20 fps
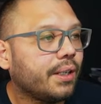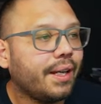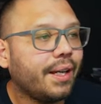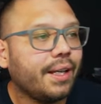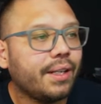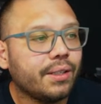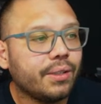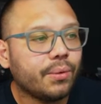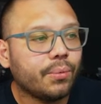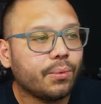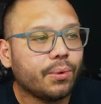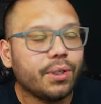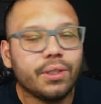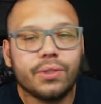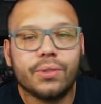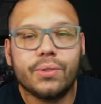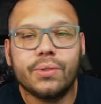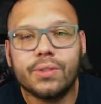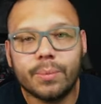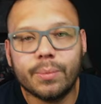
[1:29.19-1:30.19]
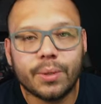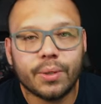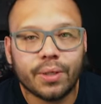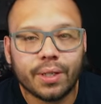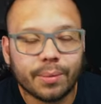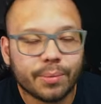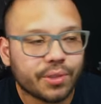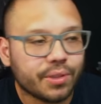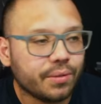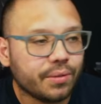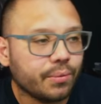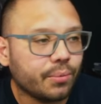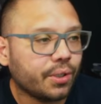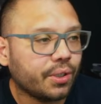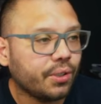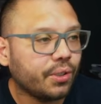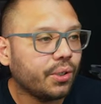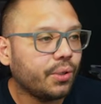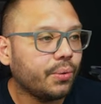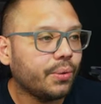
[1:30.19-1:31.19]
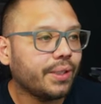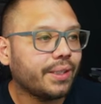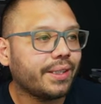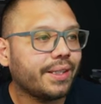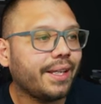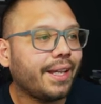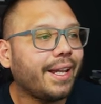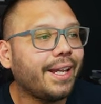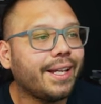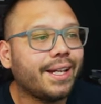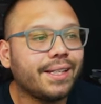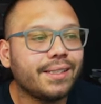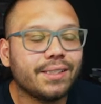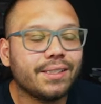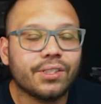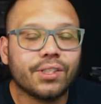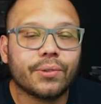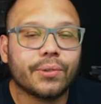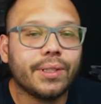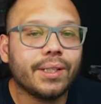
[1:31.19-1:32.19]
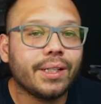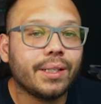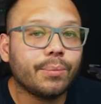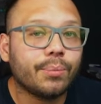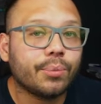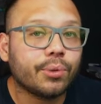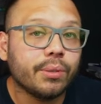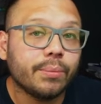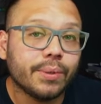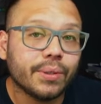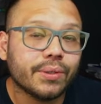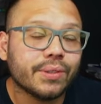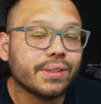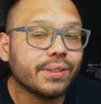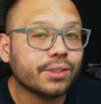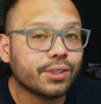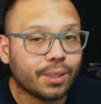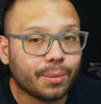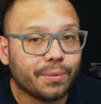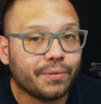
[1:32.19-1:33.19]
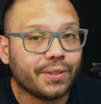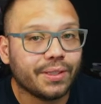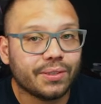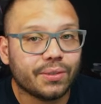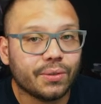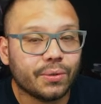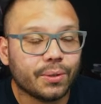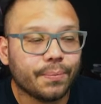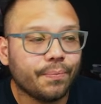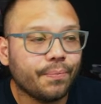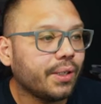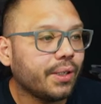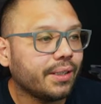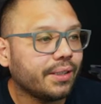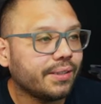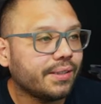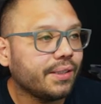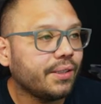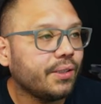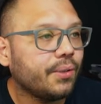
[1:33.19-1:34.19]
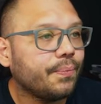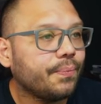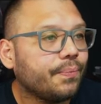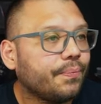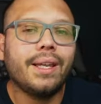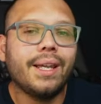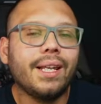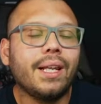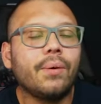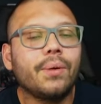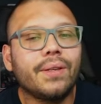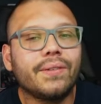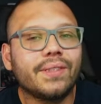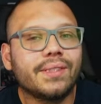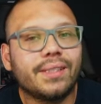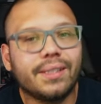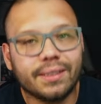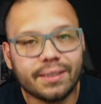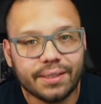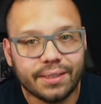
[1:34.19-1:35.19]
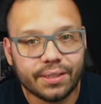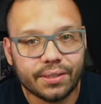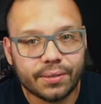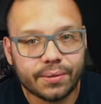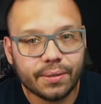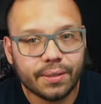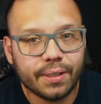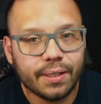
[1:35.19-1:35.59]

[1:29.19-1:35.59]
And we're going to choose the middle option. We're going to go with AI to generate a pre-built Shopify store. Go ahead and continue. And now we have to select a niche.